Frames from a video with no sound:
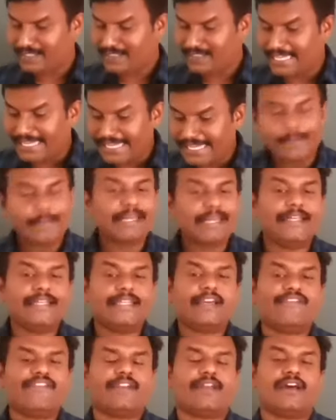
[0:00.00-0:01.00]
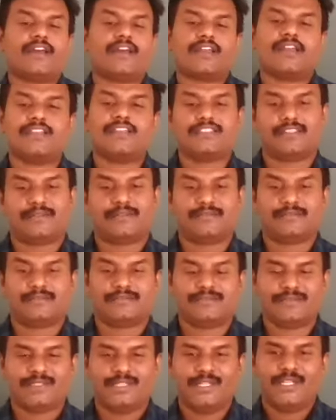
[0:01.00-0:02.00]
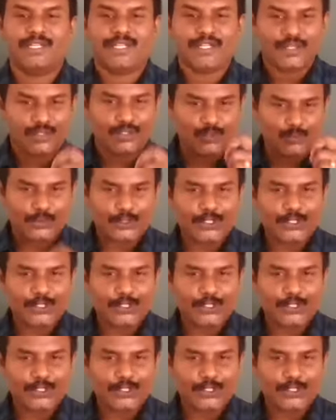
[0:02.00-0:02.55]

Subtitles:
The ability of an organism to